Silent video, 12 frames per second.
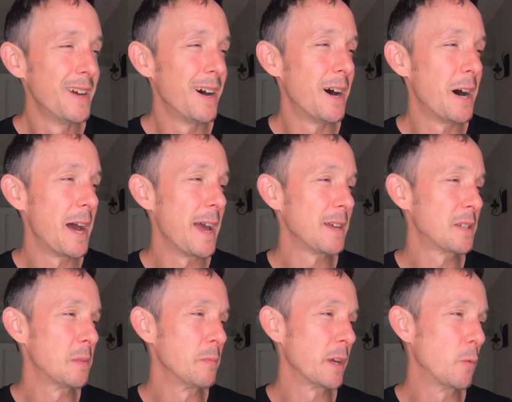I
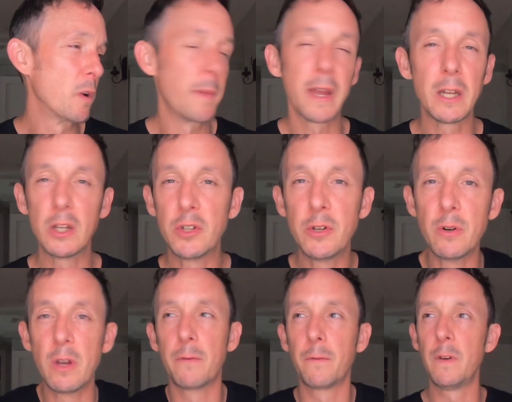asked him, like, what am I going to
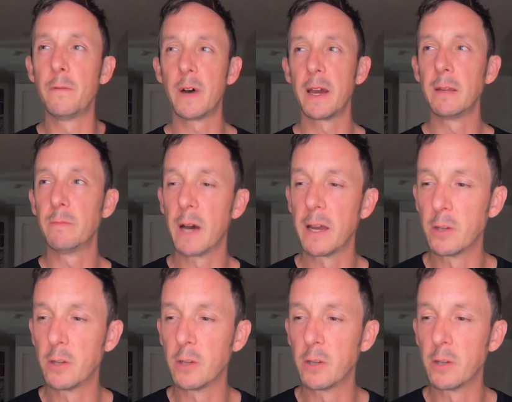do if I